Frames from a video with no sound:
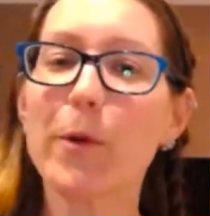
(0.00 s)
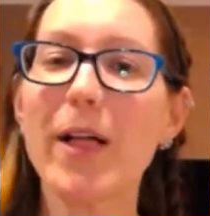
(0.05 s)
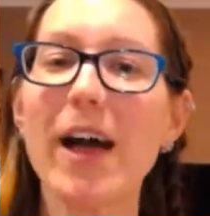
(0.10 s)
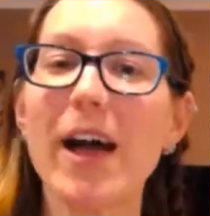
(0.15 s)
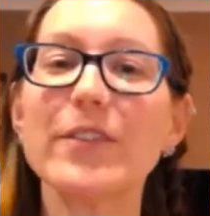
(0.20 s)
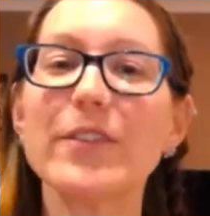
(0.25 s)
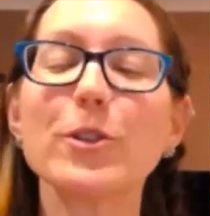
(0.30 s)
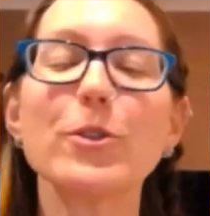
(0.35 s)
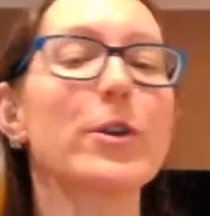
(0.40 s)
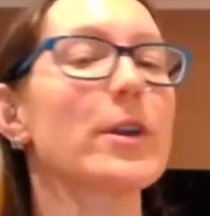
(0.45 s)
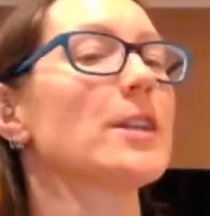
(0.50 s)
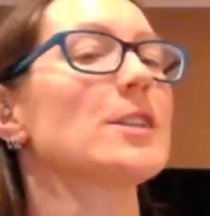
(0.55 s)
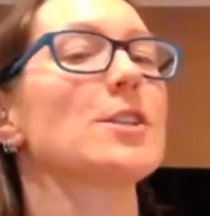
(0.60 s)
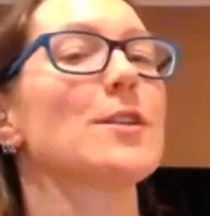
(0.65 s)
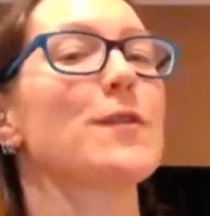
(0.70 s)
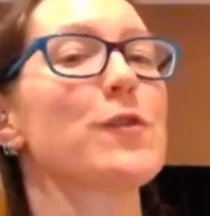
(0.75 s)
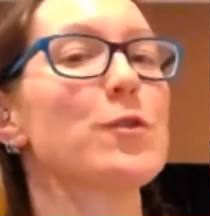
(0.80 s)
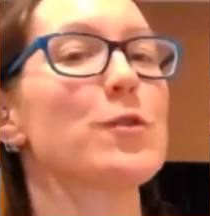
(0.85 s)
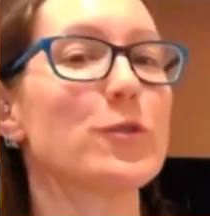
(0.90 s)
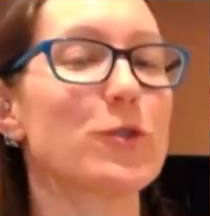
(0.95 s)
We'll have a look at
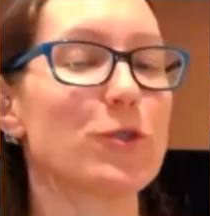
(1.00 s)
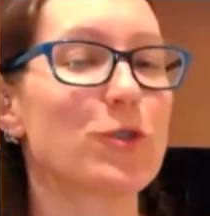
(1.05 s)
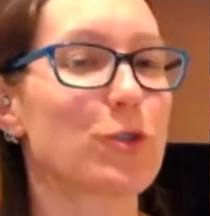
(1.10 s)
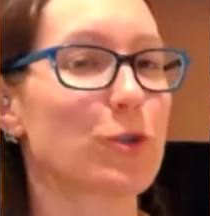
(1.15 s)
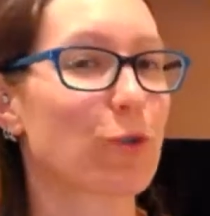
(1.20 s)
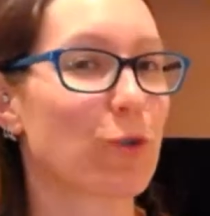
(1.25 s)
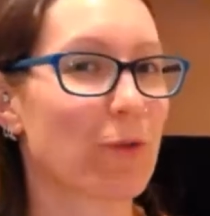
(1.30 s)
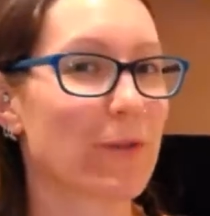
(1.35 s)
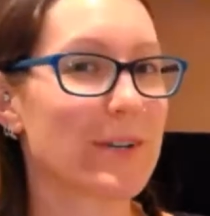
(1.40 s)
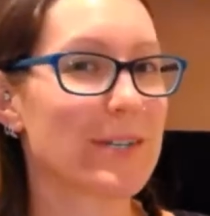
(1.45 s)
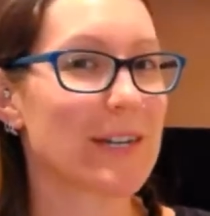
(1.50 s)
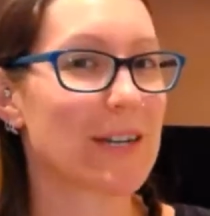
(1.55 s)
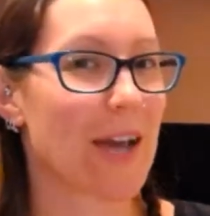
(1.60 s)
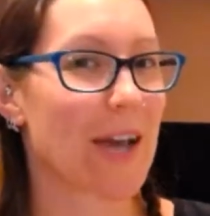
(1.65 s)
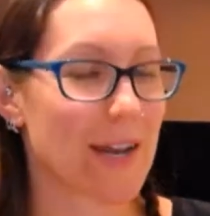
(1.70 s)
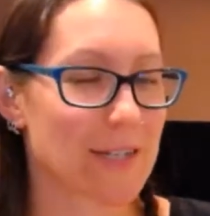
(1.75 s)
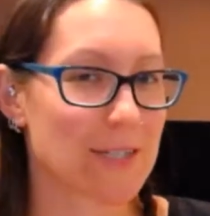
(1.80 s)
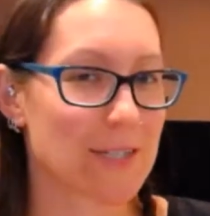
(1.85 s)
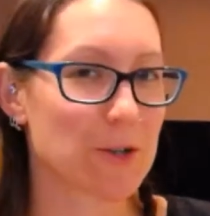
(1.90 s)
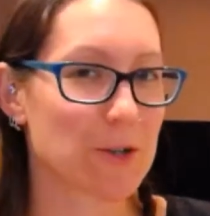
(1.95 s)
diffuser jewelry
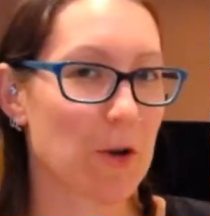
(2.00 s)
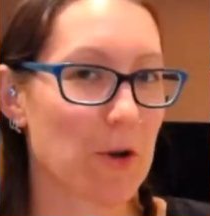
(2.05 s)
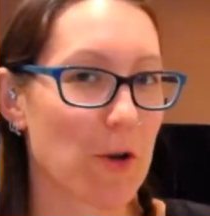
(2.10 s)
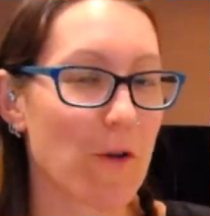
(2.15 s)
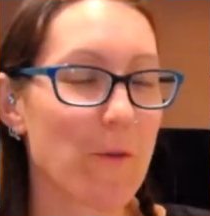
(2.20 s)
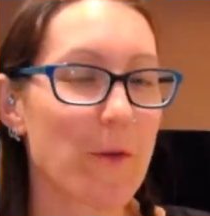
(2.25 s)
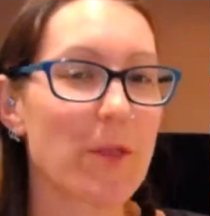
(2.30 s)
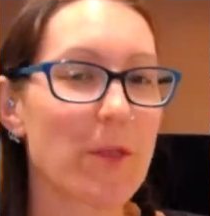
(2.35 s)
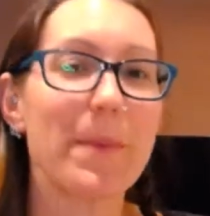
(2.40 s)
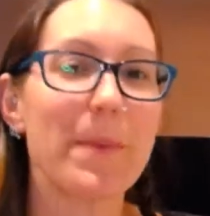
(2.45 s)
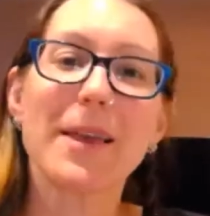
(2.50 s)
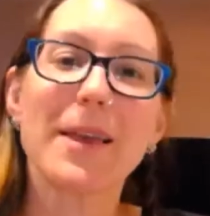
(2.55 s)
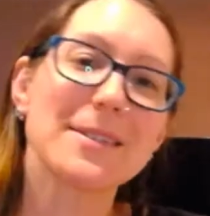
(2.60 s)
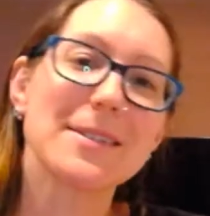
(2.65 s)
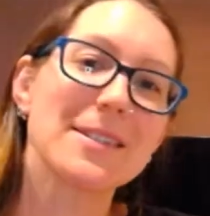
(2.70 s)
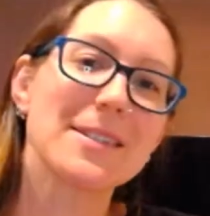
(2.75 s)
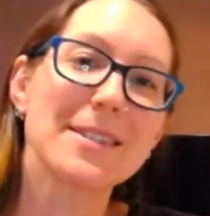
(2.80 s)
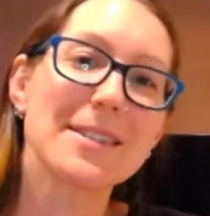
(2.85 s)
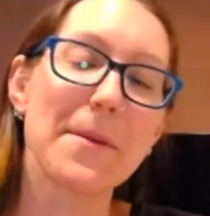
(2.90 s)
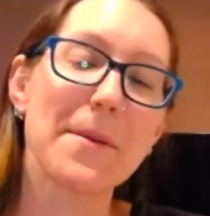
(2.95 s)
tonight to start off with,
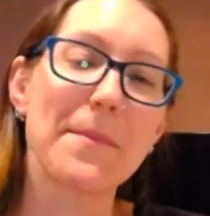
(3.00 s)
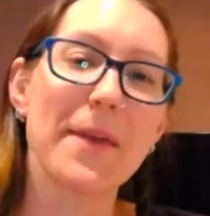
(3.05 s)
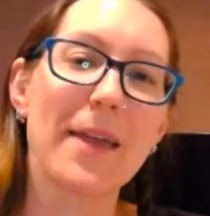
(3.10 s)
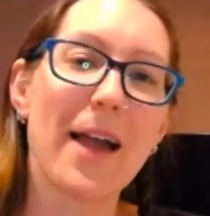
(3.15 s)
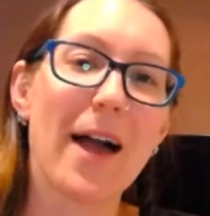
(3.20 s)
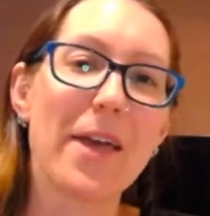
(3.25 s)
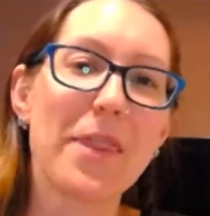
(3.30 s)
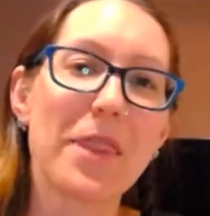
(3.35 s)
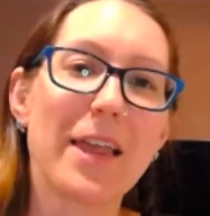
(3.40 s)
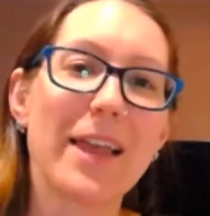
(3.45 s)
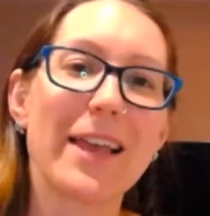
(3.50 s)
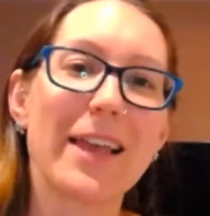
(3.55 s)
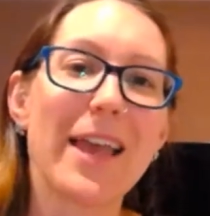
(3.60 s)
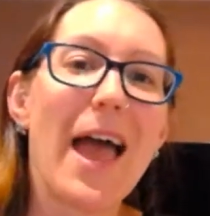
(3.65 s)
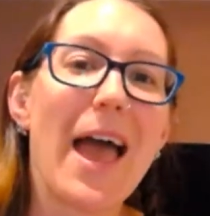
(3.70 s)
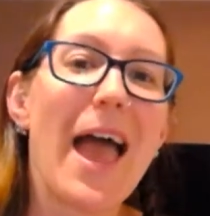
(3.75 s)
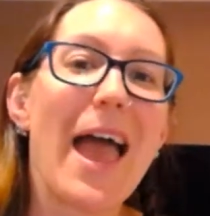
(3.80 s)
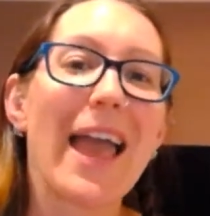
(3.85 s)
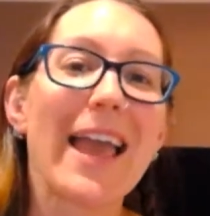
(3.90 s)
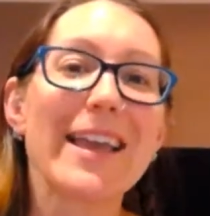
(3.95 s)
because it's something I think
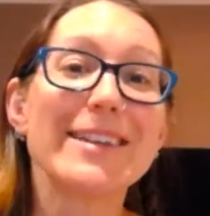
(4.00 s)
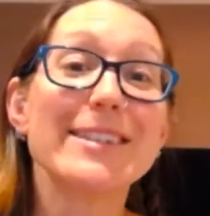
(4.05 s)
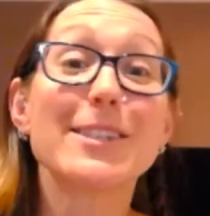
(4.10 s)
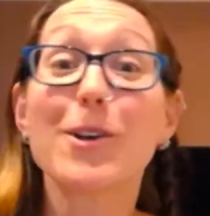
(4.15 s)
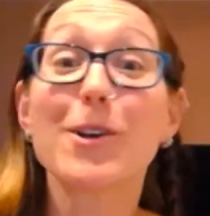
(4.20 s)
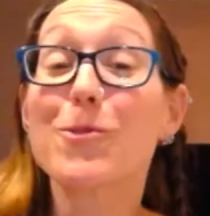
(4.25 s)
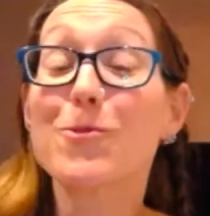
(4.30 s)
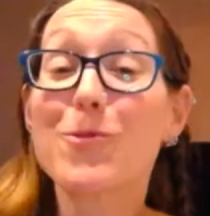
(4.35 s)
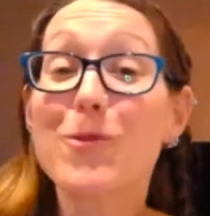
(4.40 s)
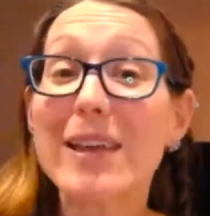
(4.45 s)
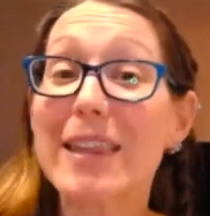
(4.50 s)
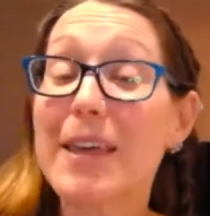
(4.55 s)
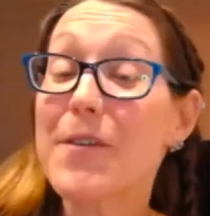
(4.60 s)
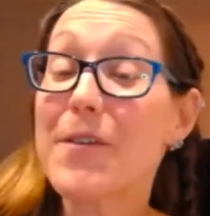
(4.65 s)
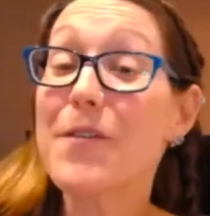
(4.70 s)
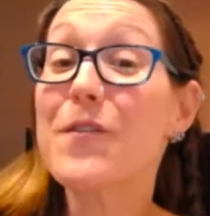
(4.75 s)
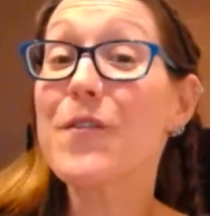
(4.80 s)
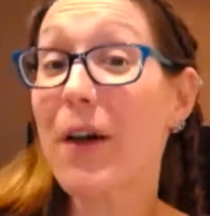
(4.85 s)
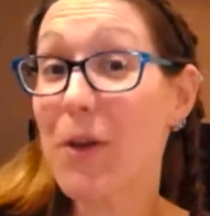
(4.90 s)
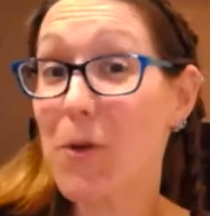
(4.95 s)
is a
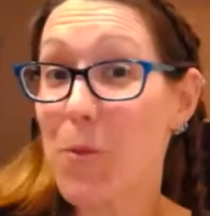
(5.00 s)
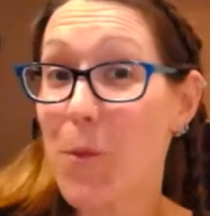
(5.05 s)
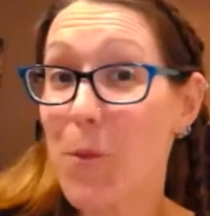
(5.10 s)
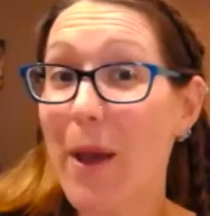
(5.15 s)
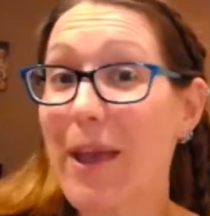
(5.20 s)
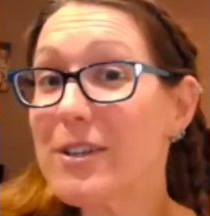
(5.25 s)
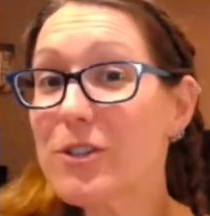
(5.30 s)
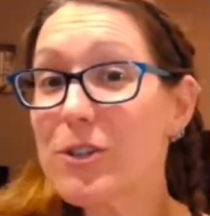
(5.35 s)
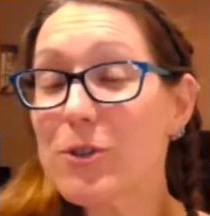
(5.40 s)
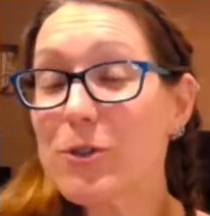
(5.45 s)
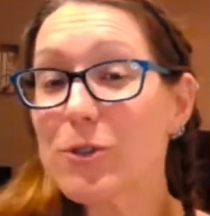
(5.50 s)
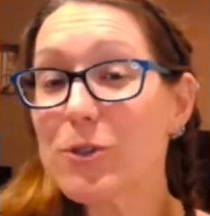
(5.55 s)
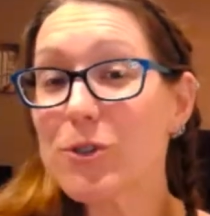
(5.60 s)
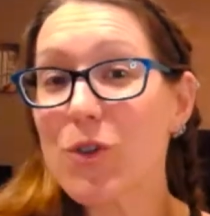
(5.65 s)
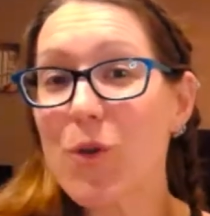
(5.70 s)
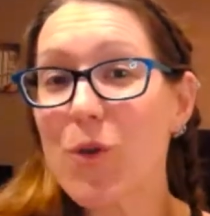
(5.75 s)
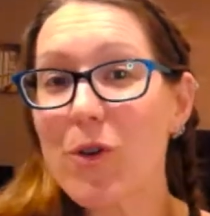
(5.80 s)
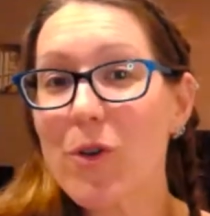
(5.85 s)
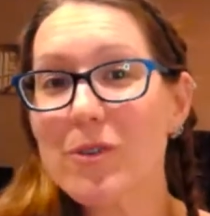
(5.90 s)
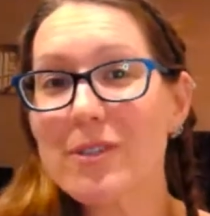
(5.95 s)
really fun way to use
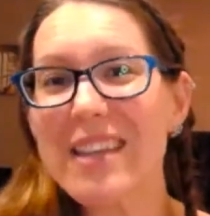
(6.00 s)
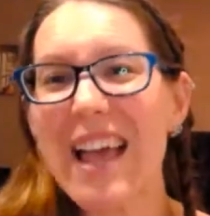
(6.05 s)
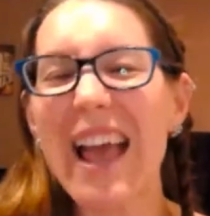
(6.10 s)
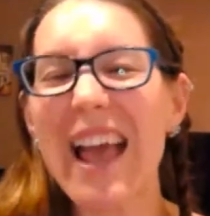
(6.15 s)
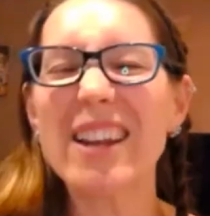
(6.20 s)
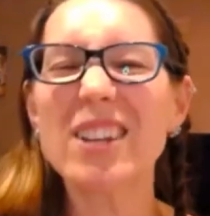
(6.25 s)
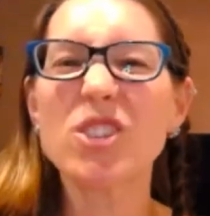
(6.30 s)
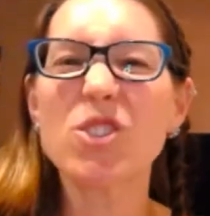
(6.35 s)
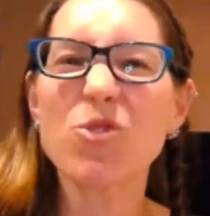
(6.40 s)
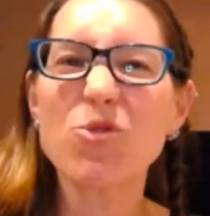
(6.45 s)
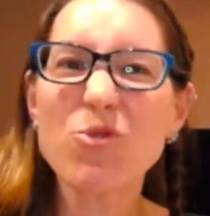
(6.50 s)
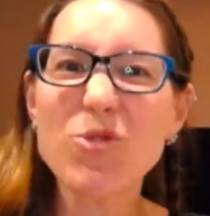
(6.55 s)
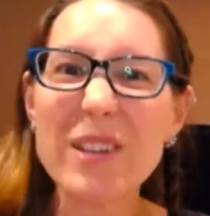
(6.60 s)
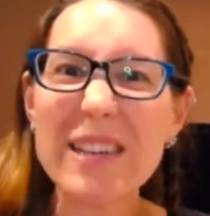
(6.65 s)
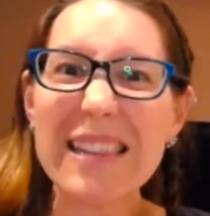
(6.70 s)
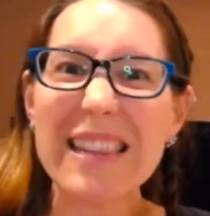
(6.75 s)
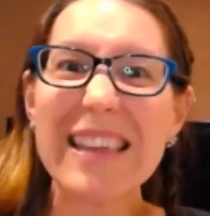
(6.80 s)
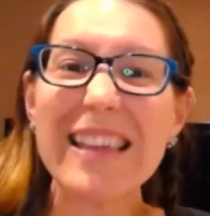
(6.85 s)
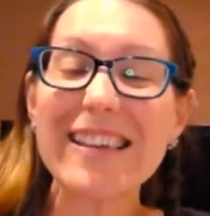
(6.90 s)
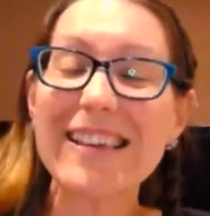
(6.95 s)
your oils, and it's a
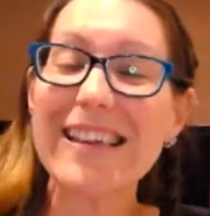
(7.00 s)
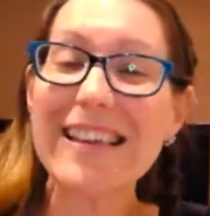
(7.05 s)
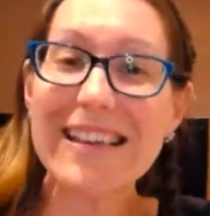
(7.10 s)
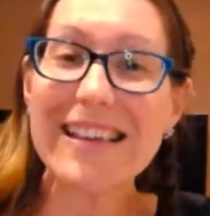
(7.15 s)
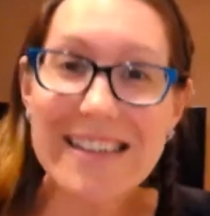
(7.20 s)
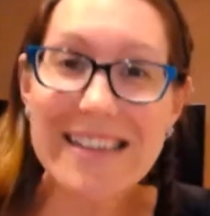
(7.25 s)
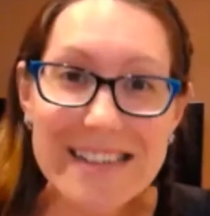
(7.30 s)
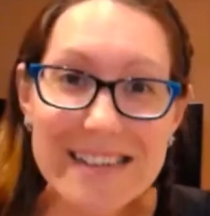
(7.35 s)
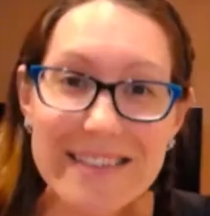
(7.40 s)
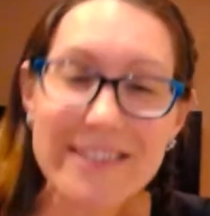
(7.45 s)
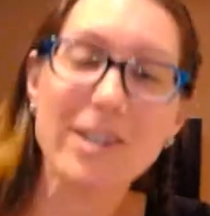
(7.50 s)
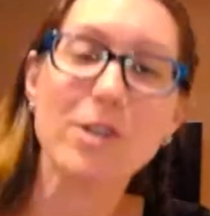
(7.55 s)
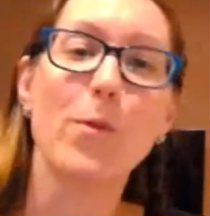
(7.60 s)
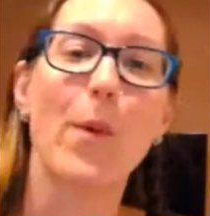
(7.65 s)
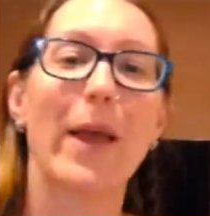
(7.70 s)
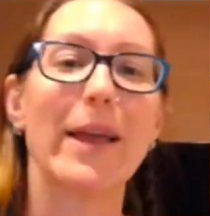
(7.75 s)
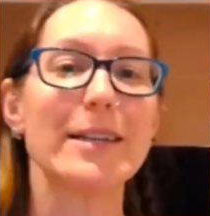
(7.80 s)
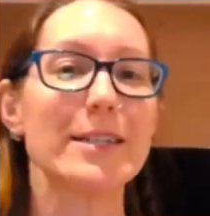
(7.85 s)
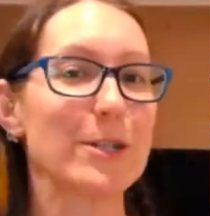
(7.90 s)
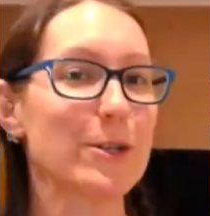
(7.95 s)
really easy
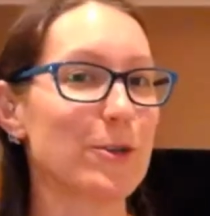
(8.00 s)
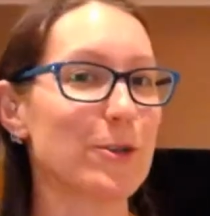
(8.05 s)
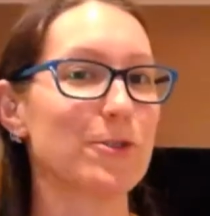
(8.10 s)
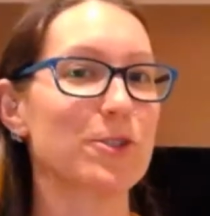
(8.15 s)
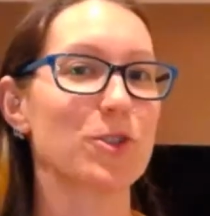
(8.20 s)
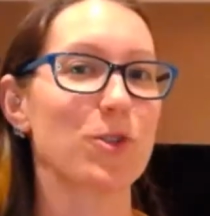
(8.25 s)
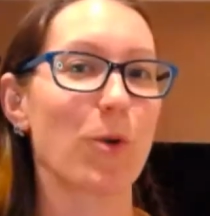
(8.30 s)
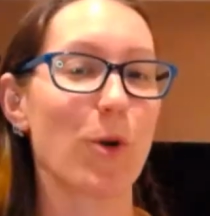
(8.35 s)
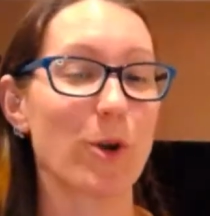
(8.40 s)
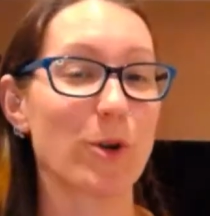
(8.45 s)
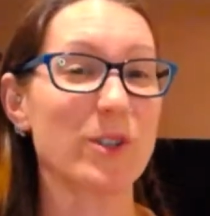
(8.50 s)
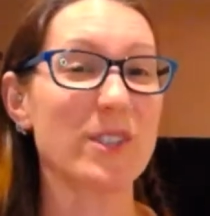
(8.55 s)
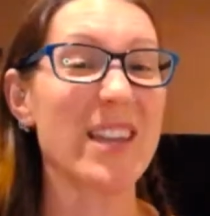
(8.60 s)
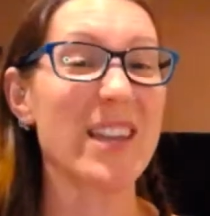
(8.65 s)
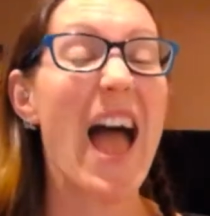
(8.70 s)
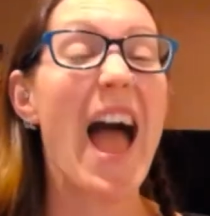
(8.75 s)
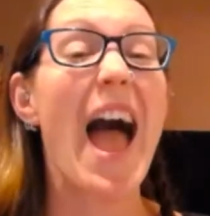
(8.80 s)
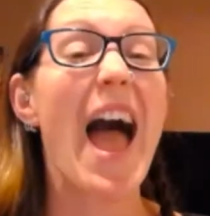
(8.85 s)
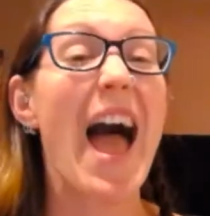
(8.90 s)
way to use your oils,